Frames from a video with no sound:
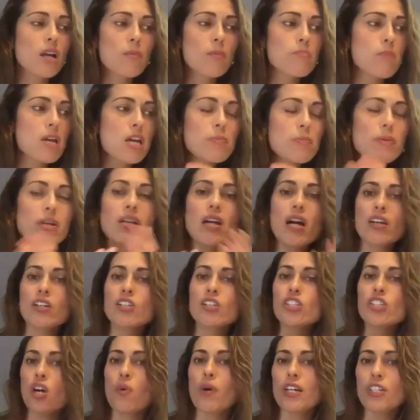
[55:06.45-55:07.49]
maybe not a
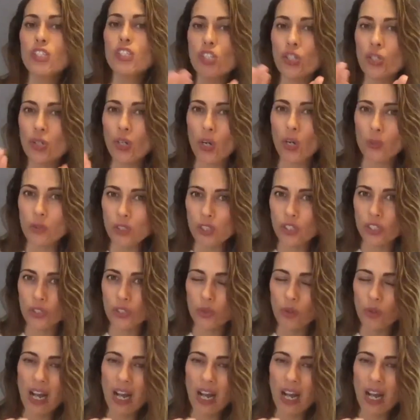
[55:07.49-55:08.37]
show I should go to?